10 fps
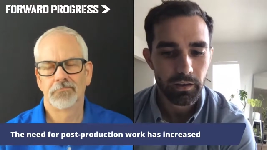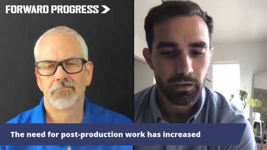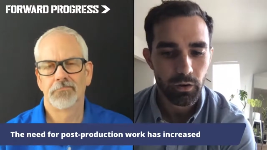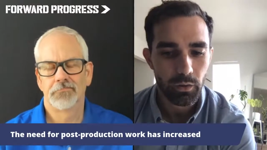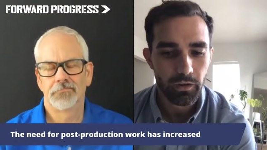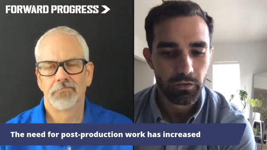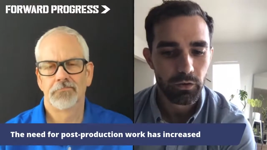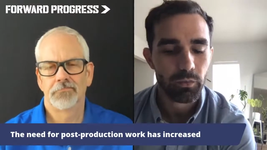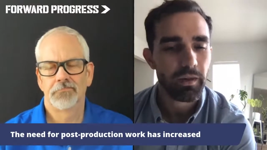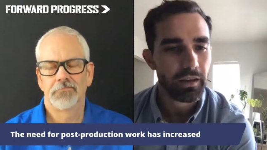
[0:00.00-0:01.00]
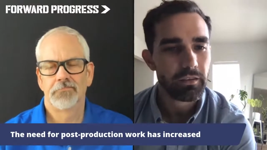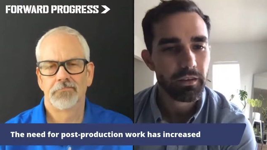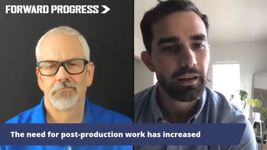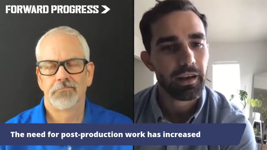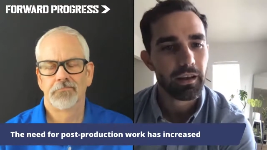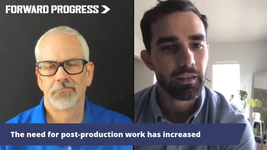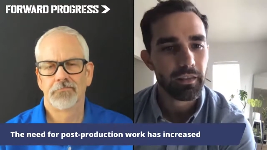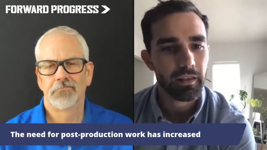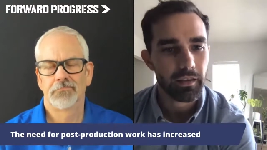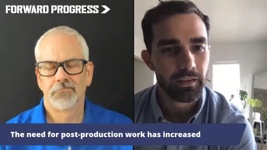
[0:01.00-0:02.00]
Speaker 1: you know if you master that
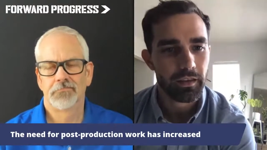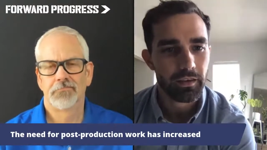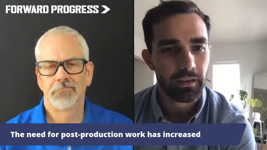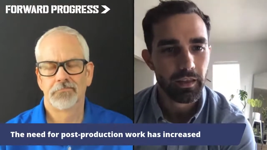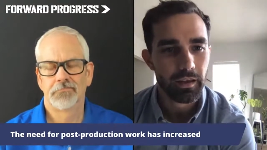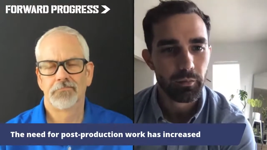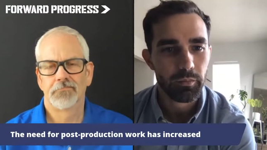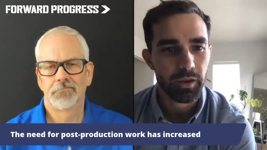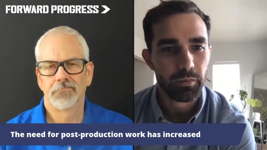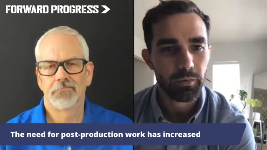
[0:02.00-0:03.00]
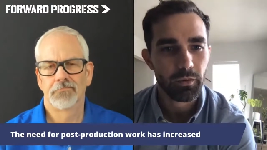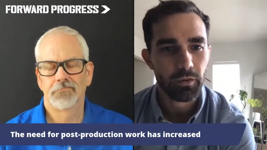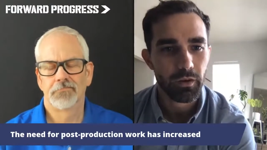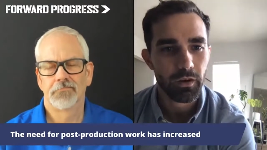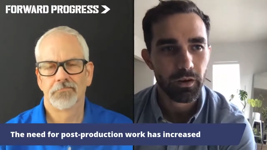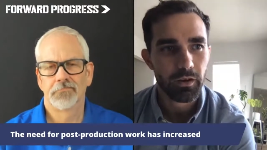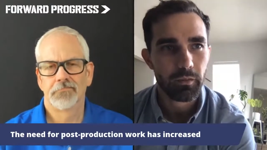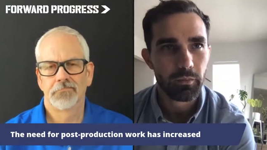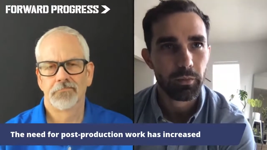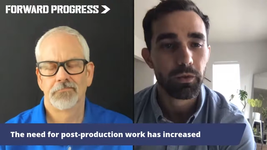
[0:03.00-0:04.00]
th- then then people are
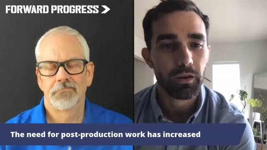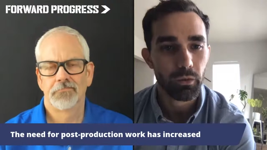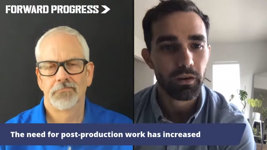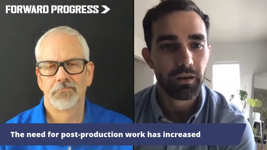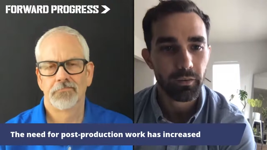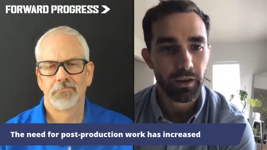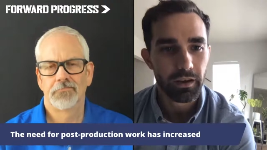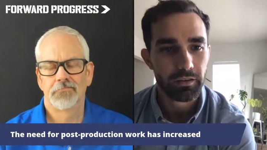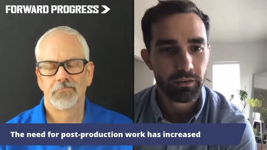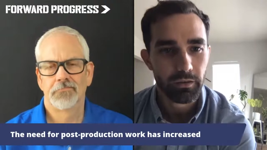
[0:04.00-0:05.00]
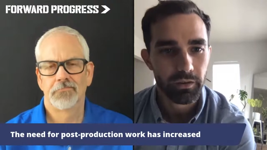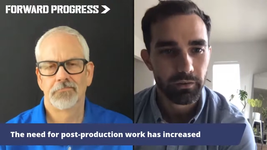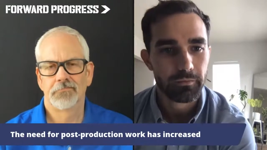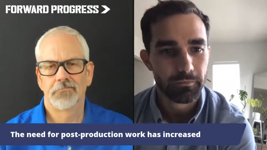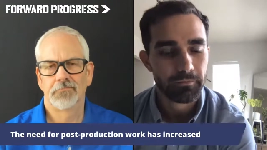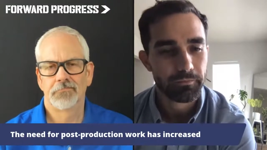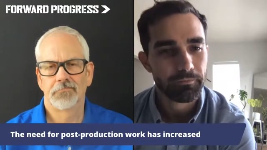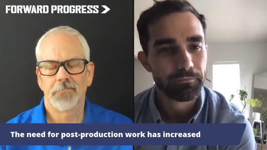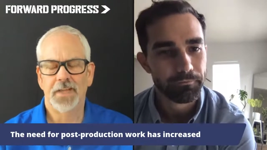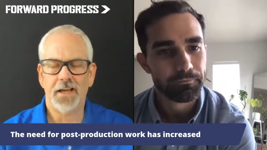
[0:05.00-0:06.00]
people are going to come back to you
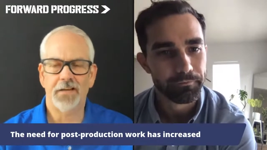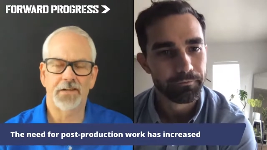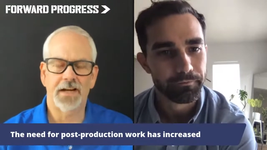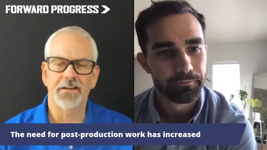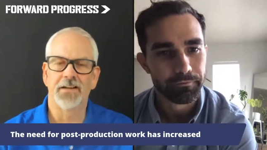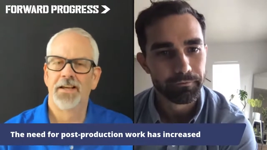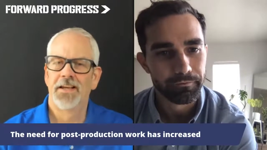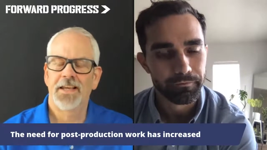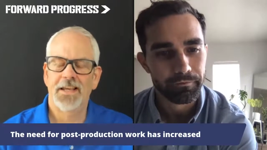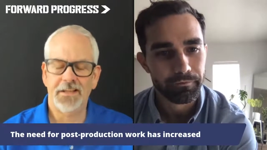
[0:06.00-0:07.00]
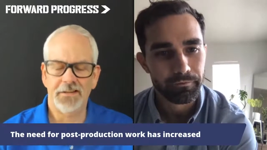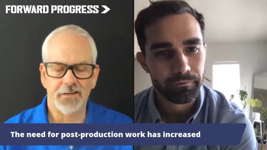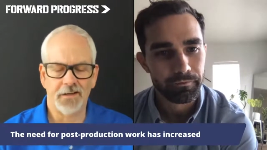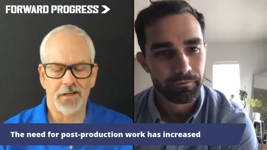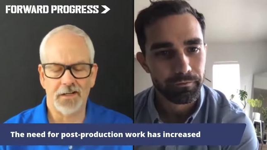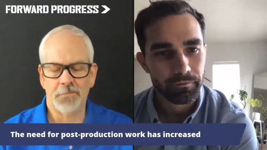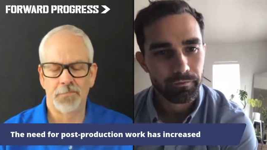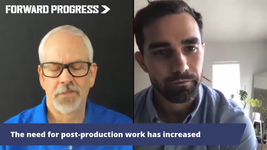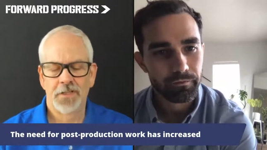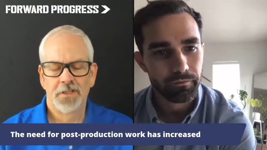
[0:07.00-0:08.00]
Speaker 2: yeah right and
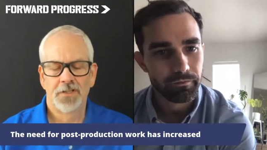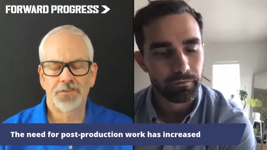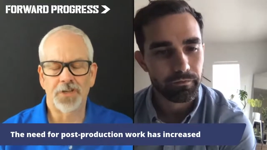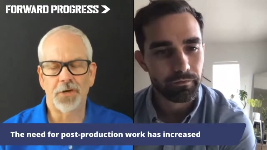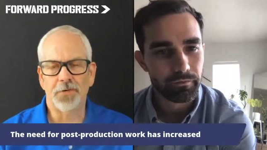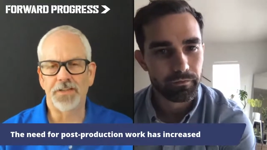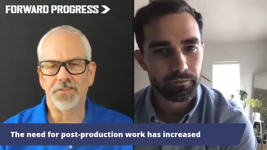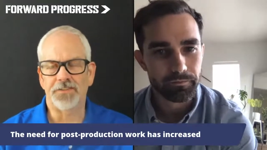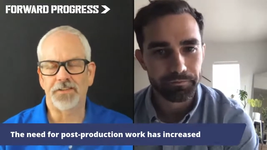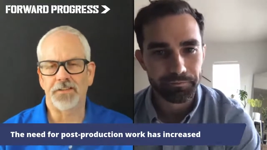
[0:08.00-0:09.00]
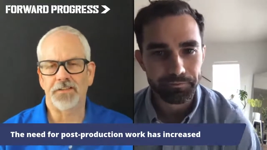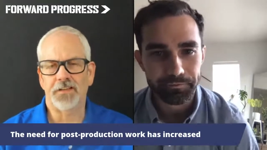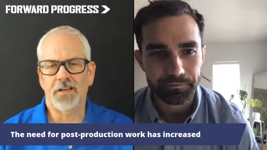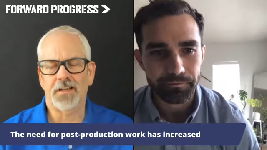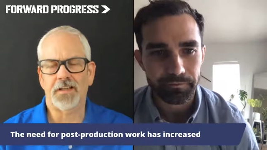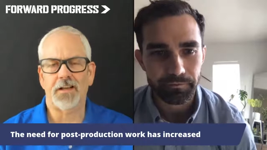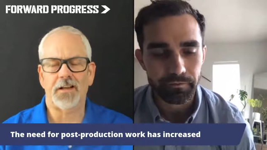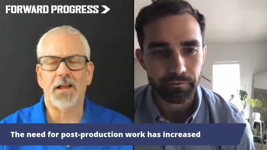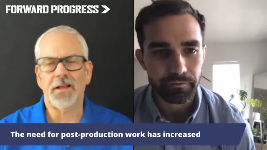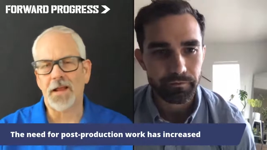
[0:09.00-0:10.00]
um, so is uh,
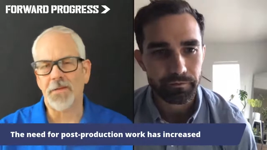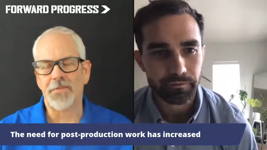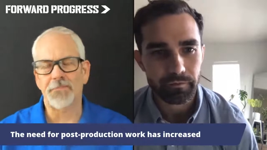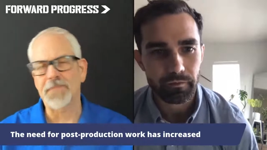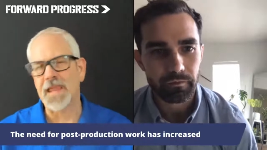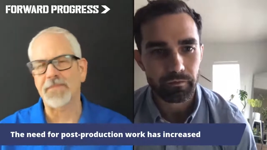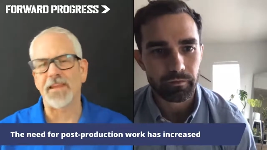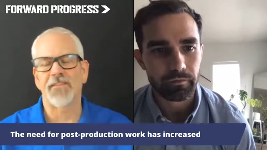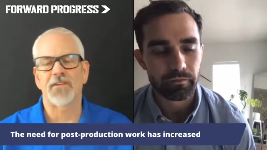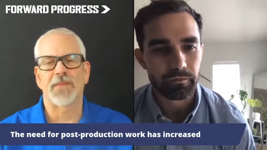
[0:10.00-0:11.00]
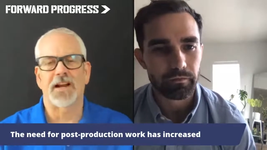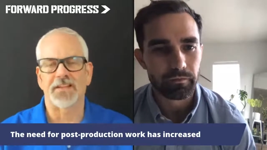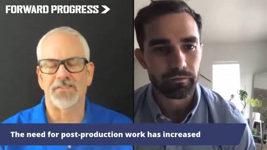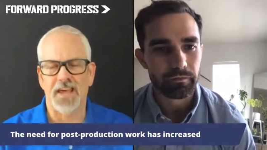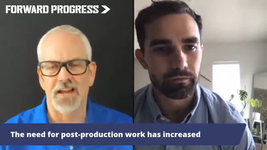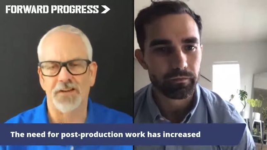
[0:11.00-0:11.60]
uh maybe everybody's kind of